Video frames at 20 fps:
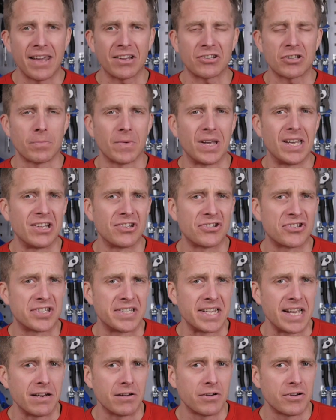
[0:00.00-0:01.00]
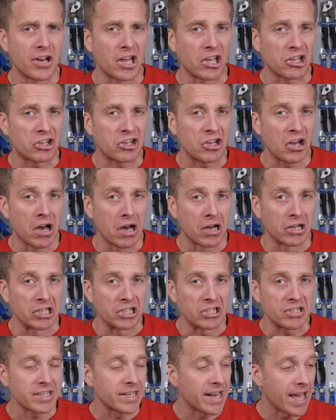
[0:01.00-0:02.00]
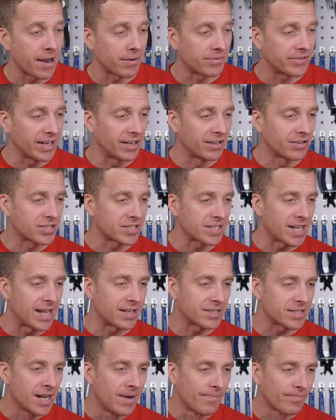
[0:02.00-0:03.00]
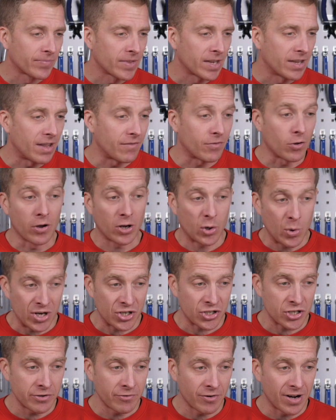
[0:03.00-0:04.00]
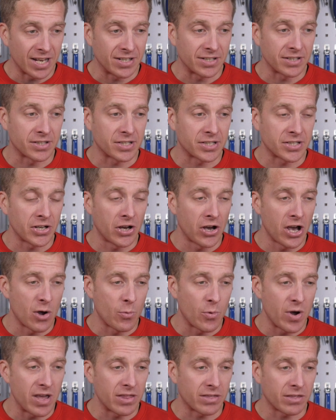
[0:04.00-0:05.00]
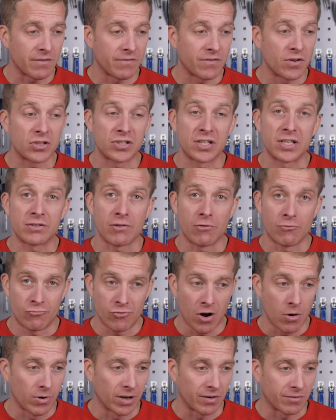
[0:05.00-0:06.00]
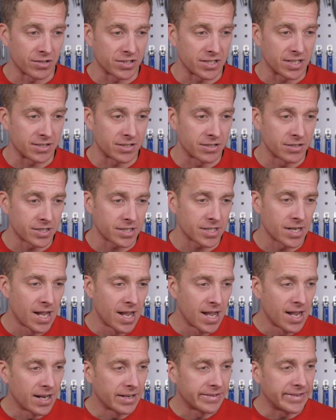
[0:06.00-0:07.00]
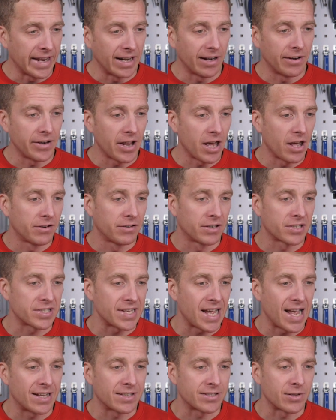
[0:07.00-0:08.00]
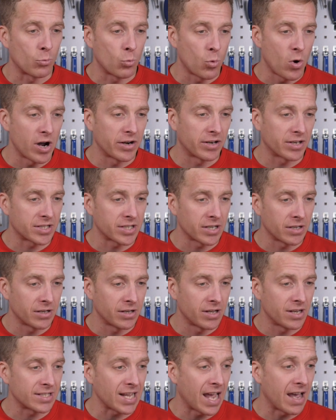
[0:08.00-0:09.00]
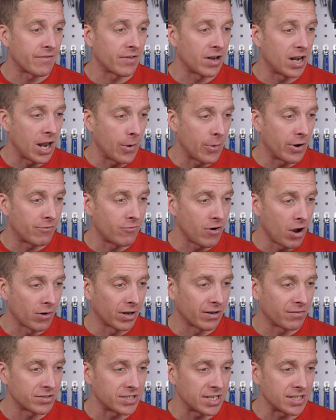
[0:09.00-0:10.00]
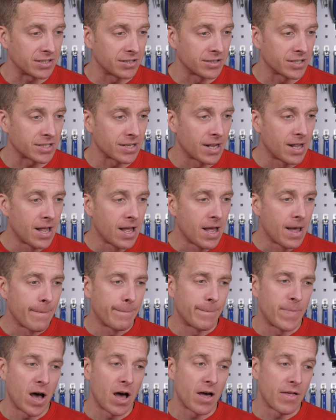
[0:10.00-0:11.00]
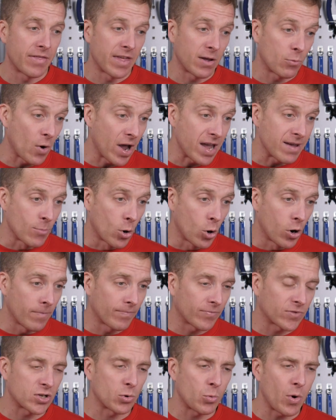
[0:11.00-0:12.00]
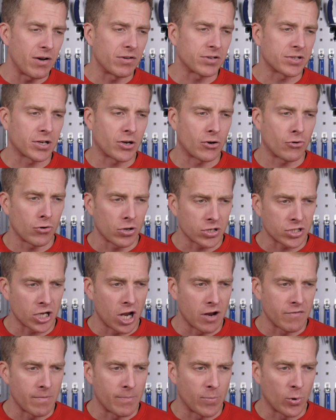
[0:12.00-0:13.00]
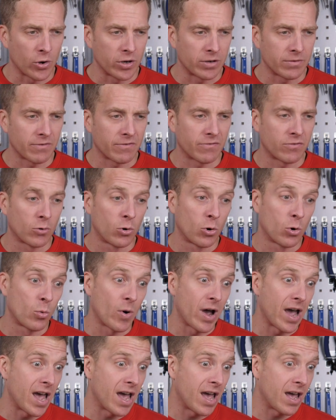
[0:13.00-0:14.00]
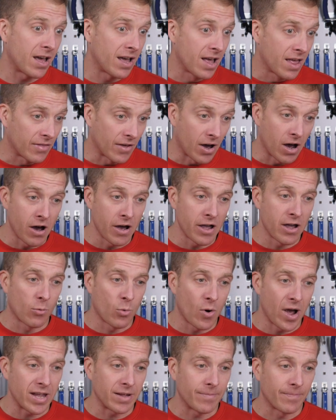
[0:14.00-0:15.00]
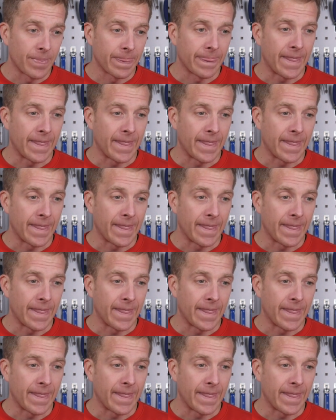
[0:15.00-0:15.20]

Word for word: next up is Dylan Kite. Now, Dylan says, They've got a question relating to tyre width versus rolling resistance. Dylan understands that wider tyres have a lower rolling resistance, but they weigh more, so where is the crossover point for where the higher weight